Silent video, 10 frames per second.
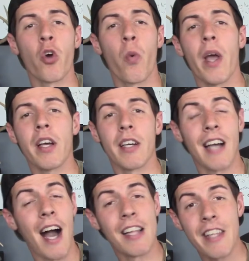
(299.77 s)
quick
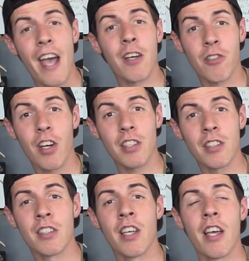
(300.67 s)
contact
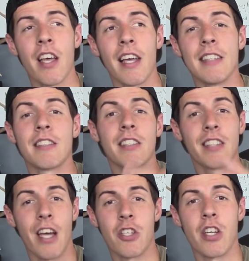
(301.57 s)
grunts in
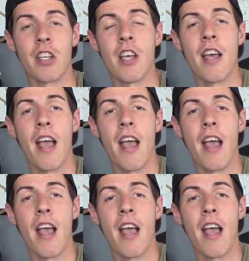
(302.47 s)
succession.